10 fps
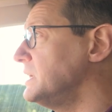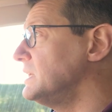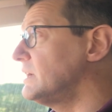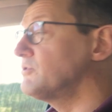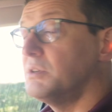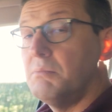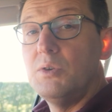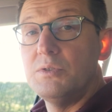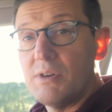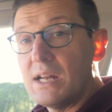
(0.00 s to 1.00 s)
the electric
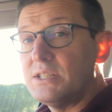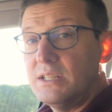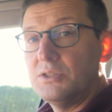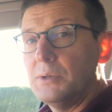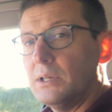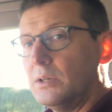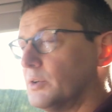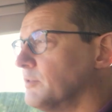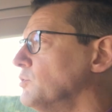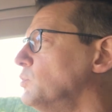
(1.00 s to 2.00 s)
motor actually doing a
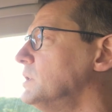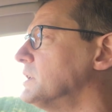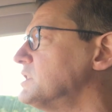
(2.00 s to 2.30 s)
lot of the work,